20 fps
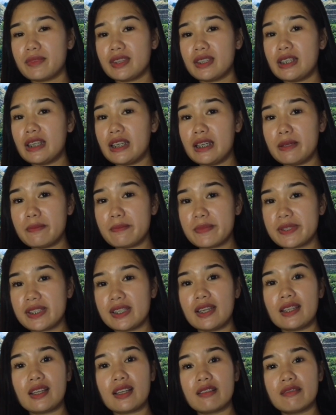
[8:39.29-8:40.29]
tips
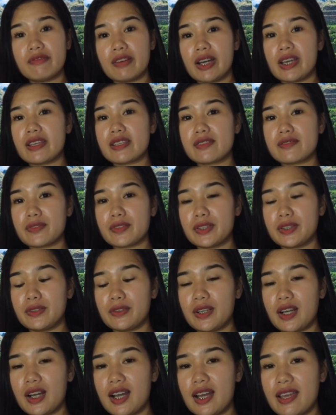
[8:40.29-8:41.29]
and advice for you
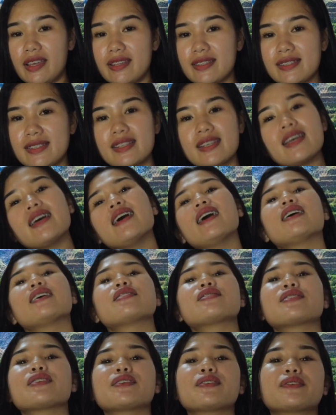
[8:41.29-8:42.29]
guys.
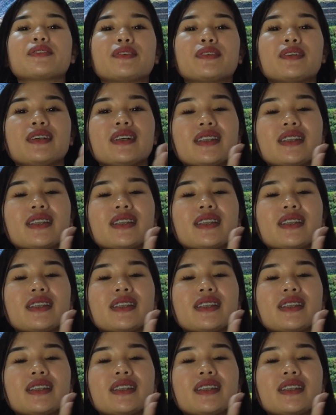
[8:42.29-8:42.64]
So